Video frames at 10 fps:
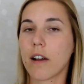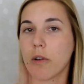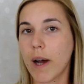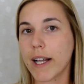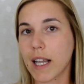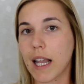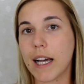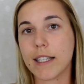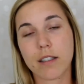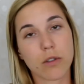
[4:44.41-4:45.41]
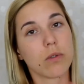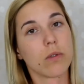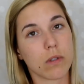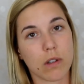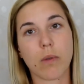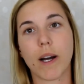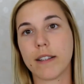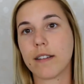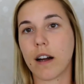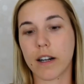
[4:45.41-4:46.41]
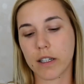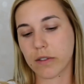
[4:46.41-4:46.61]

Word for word: quite light to quite dark.